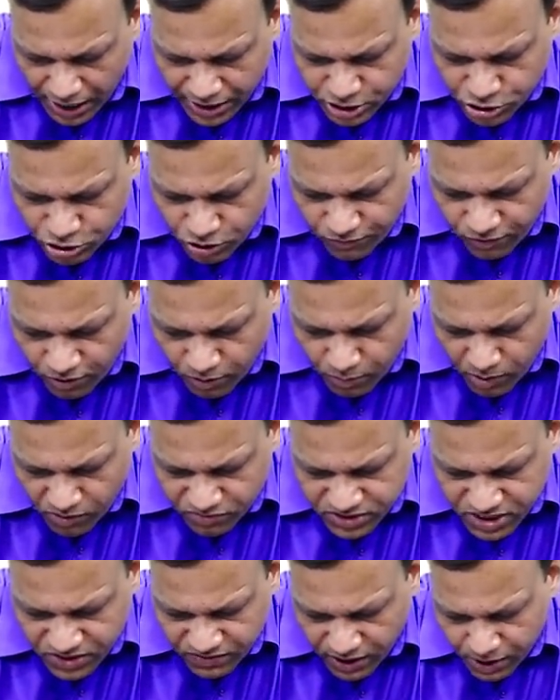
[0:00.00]
isoform
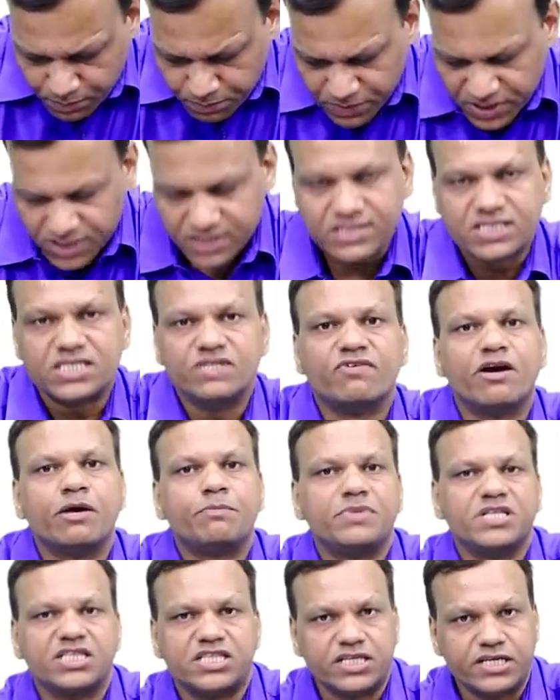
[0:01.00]
of CYP is
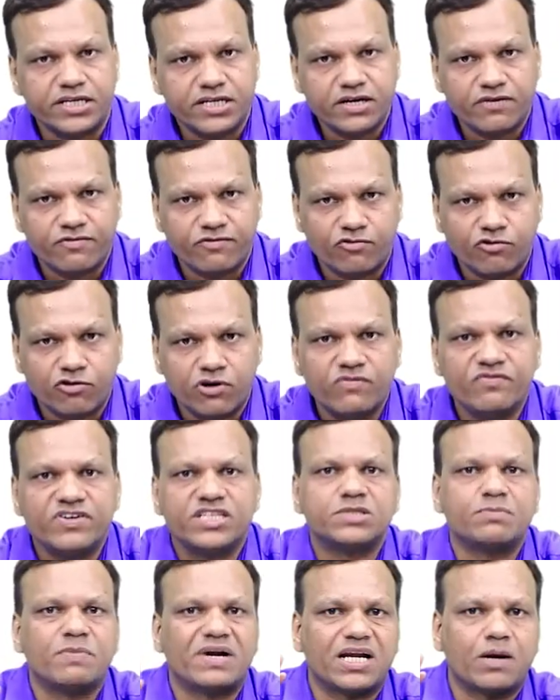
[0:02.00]
CYP3A4,
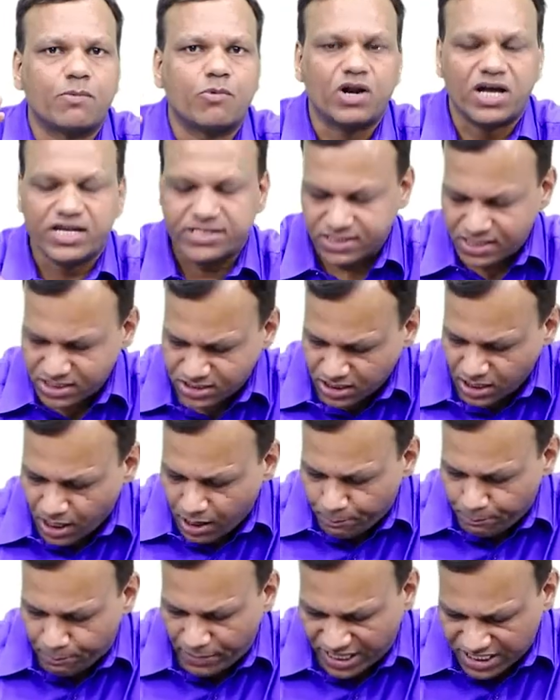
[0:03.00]
which metabolizes
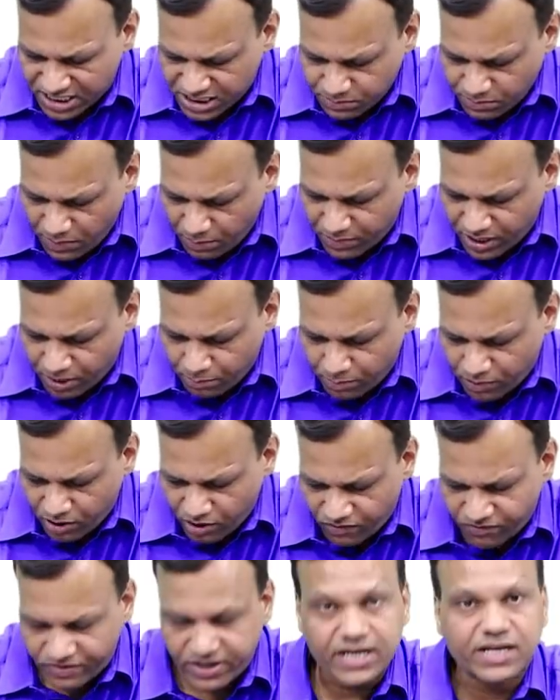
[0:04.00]
maximum number
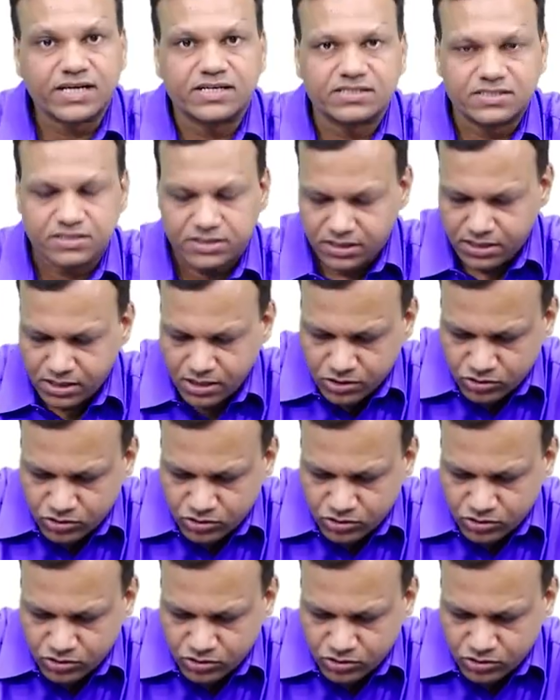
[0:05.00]
of drugs.